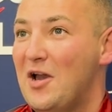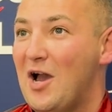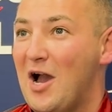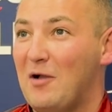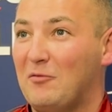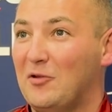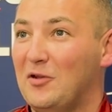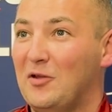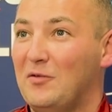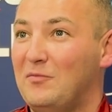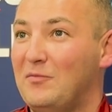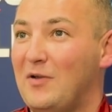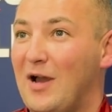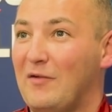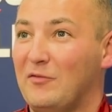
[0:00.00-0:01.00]
I'm gonna
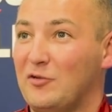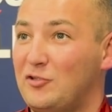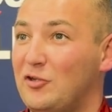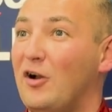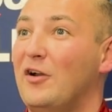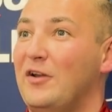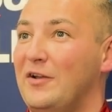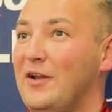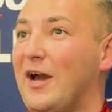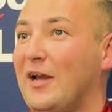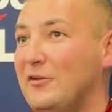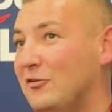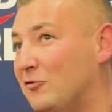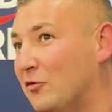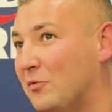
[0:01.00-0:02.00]
have a shot at a
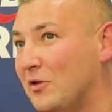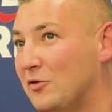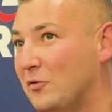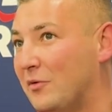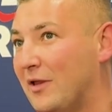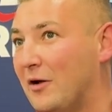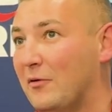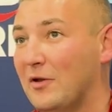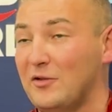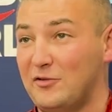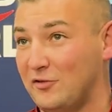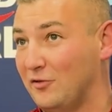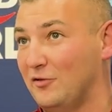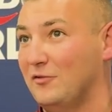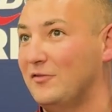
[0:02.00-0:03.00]
9 and double out and
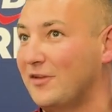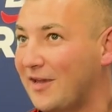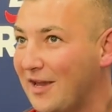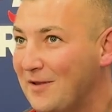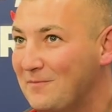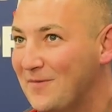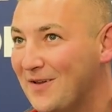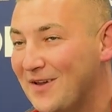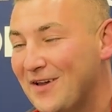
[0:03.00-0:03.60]
still lose the game.